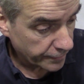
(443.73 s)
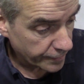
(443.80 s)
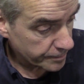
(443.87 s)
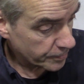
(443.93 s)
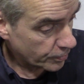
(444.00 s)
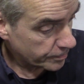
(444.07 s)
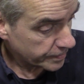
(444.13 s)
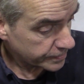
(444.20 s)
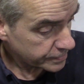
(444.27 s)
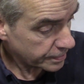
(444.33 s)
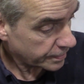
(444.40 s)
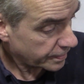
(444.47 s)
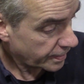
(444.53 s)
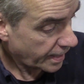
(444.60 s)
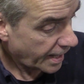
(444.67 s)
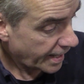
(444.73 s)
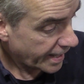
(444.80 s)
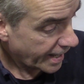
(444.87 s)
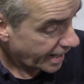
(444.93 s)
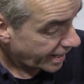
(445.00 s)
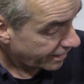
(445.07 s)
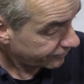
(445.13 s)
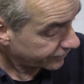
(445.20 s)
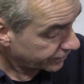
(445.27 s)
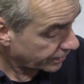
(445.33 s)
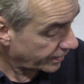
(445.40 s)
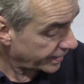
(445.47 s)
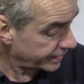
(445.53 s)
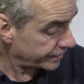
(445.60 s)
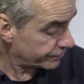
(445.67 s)
the moment I haven't
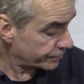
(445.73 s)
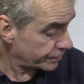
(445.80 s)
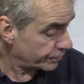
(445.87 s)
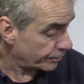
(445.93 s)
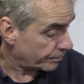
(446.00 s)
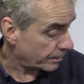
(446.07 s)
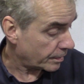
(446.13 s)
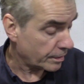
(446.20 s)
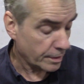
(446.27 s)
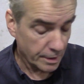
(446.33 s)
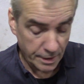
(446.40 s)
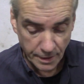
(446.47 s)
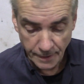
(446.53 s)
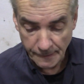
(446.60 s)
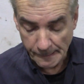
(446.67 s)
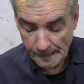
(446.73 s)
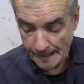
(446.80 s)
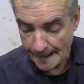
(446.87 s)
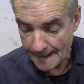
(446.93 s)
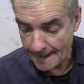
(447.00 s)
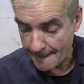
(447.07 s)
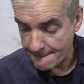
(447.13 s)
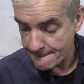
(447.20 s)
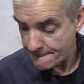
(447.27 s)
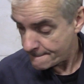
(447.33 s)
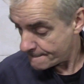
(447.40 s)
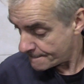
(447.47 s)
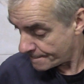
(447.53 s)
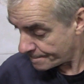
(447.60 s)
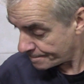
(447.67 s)
got any room. I
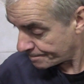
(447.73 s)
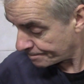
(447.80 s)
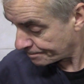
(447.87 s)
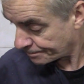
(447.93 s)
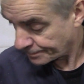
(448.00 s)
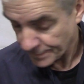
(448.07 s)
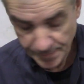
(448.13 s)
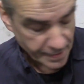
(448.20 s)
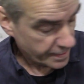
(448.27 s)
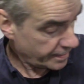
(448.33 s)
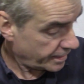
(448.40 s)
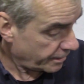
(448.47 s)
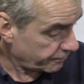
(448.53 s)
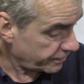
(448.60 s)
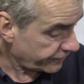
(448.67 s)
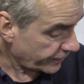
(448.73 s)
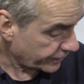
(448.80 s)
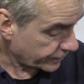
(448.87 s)
wonder if I